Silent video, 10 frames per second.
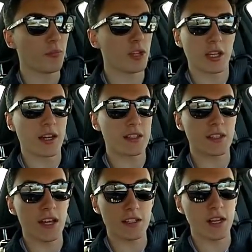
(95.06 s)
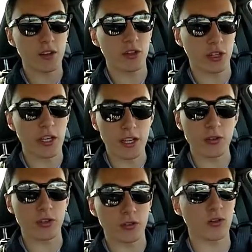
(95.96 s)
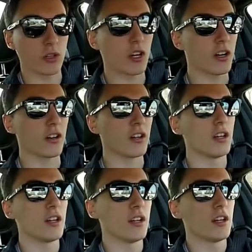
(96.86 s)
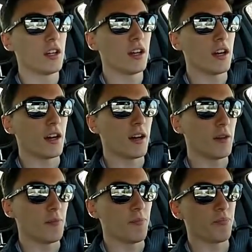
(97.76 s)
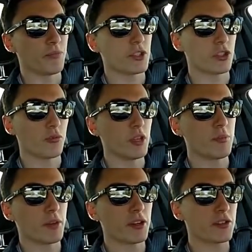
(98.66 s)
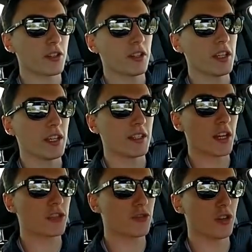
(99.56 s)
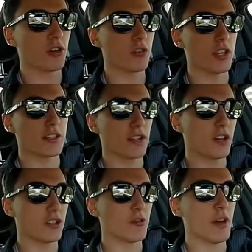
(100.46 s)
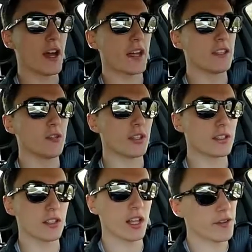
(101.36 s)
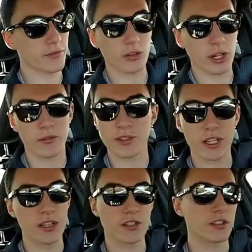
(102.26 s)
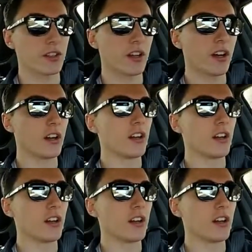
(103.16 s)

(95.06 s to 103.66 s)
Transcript: because that's how you're going to hear your own car. Um, so me personally, it does drone. It's not too bad. You can still have full conversations in the car.